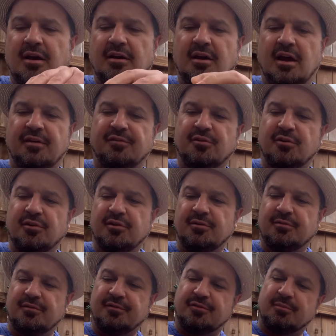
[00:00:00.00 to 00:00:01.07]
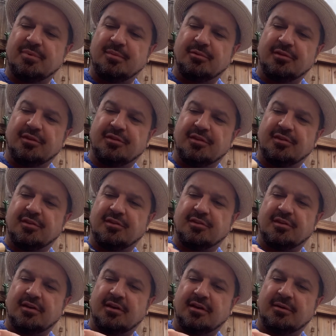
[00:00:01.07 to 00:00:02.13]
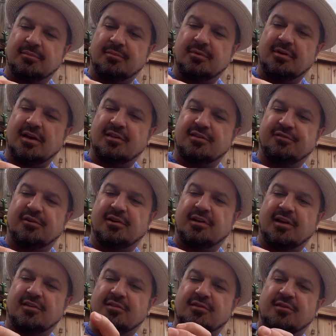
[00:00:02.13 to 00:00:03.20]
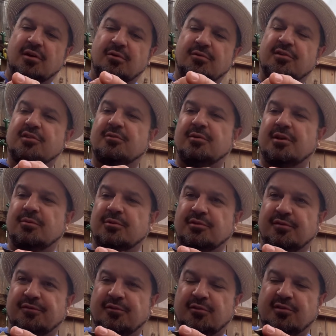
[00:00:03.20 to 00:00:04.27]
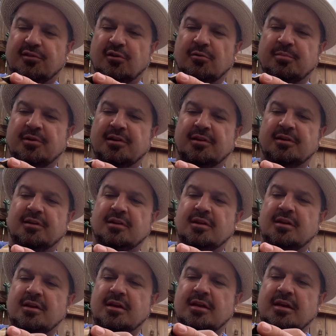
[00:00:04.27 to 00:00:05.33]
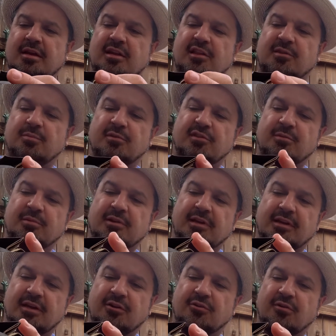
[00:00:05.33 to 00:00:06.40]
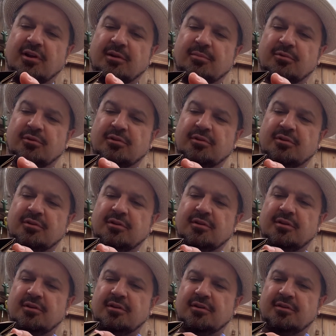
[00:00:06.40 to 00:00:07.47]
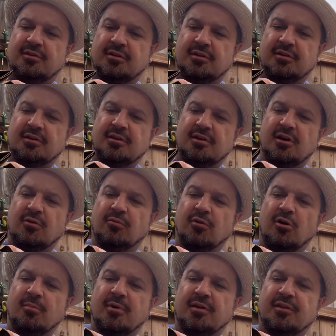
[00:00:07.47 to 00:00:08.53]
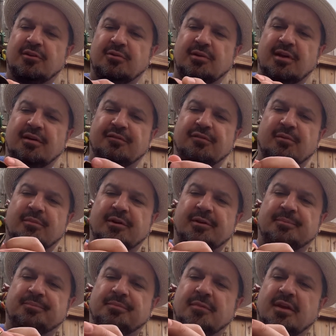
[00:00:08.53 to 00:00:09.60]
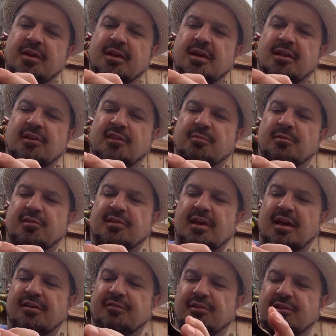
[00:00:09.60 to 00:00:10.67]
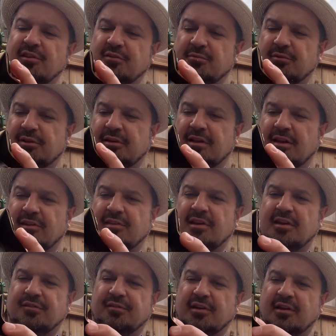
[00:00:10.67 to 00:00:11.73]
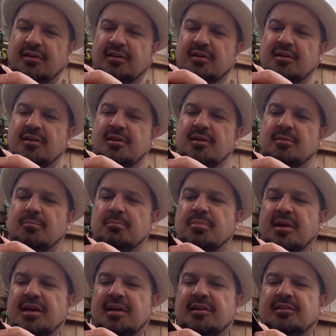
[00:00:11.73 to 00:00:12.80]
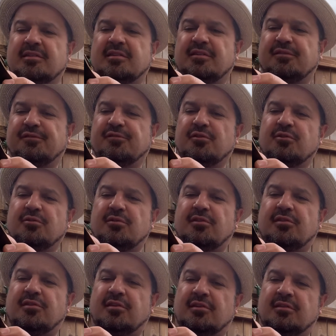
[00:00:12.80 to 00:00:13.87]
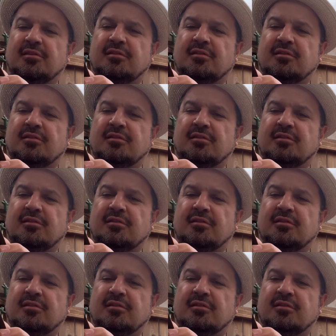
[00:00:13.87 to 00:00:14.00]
I've heard from people that this is has a very nice nose to it when you first open it. It's supposed to be like incredible, the aroma that you get from it. And it's supposed to have all these really nice kind of like baked fruits and